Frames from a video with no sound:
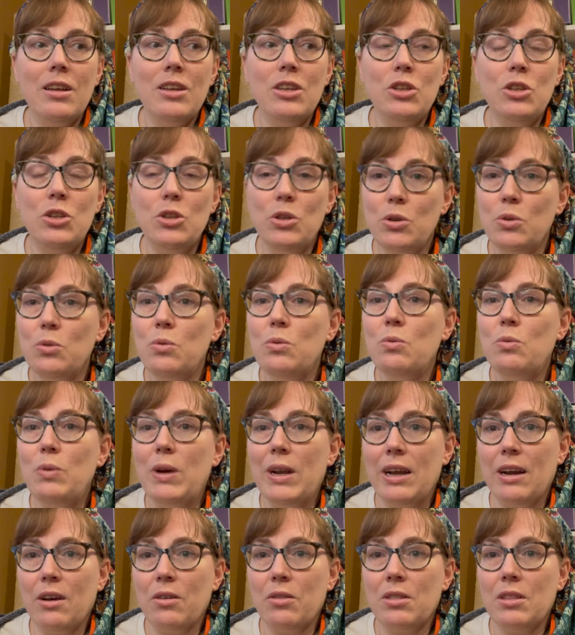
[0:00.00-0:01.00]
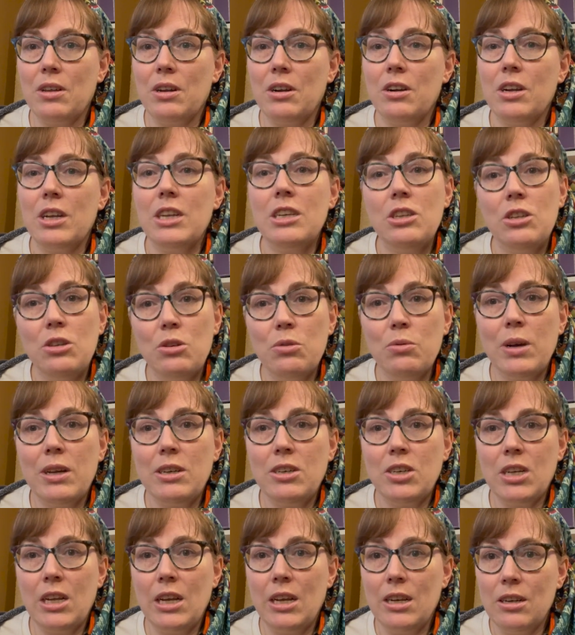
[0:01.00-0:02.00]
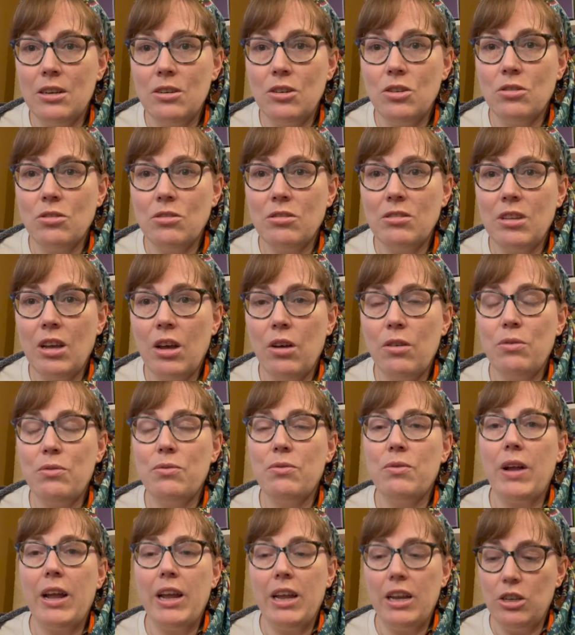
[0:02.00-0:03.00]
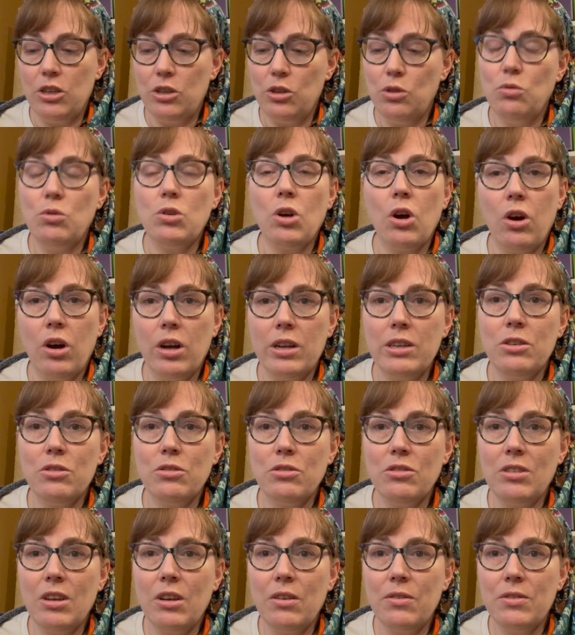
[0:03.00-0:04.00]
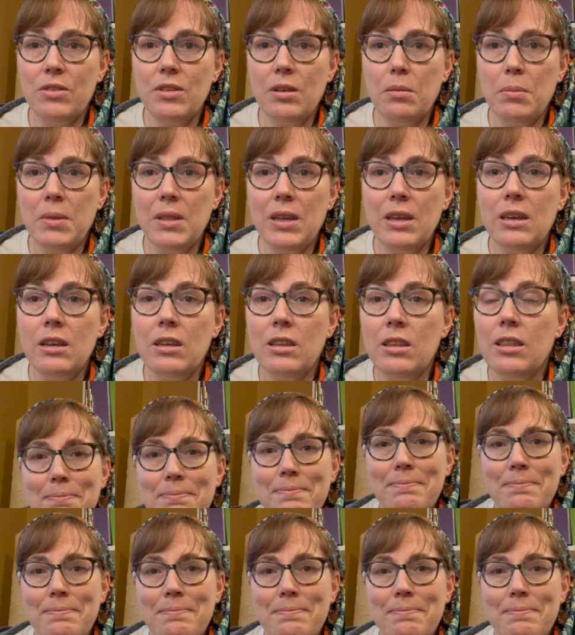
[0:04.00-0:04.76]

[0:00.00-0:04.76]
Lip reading: You went out there and you educated yourself and you taught yourself something.